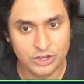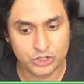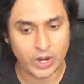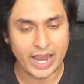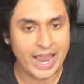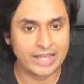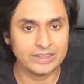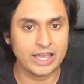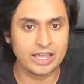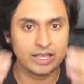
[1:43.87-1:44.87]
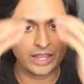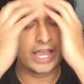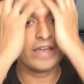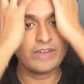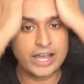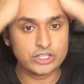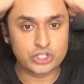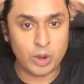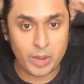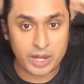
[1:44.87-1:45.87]
So I had like like I've had
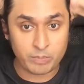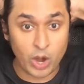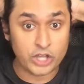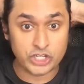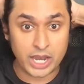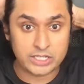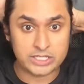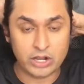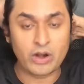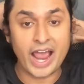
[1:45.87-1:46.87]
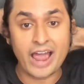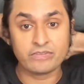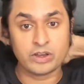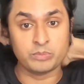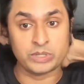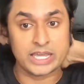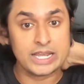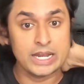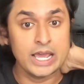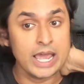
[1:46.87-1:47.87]
so many projects that are half
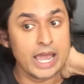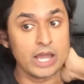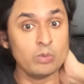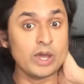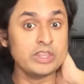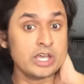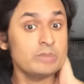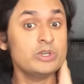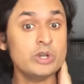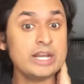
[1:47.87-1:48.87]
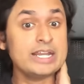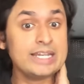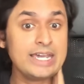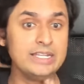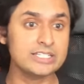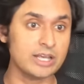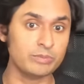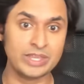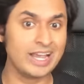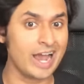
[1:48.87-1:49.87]
complete and when the community needs
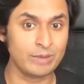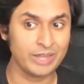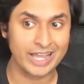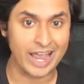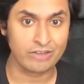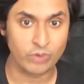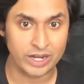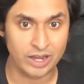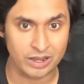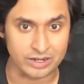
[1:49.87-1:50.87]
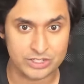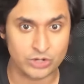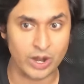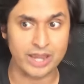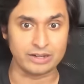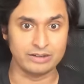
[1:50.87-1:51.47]
something, I'm like halfway done. It's great.